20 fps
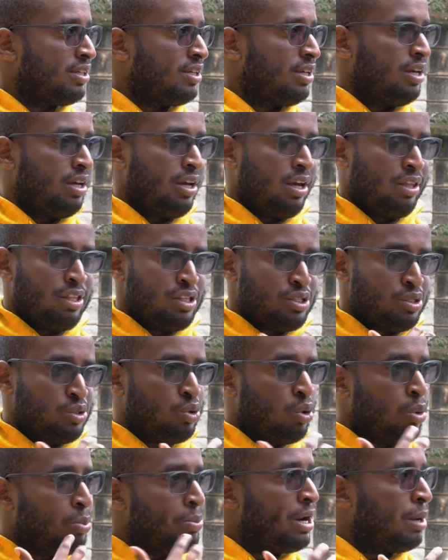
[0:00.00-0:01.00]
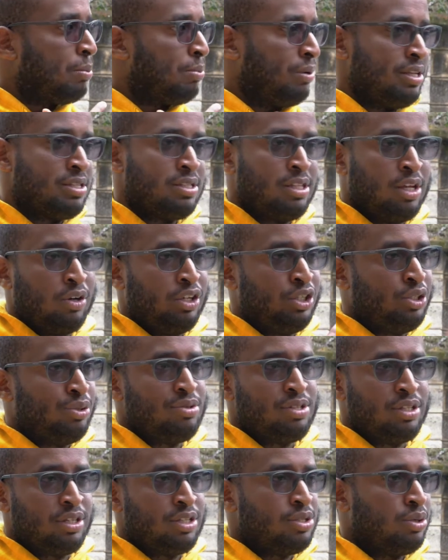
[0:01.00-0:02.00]
And there's no better place. The only
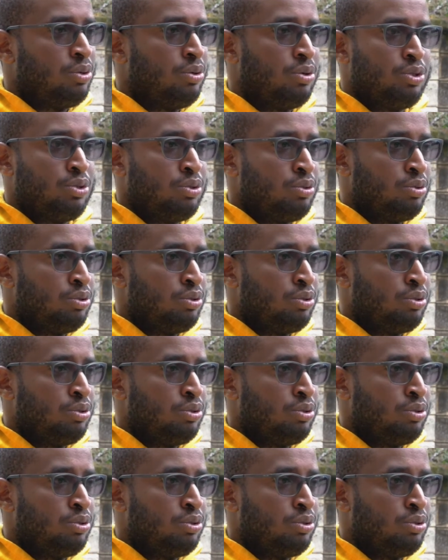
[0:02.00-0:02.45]
two cities you go to.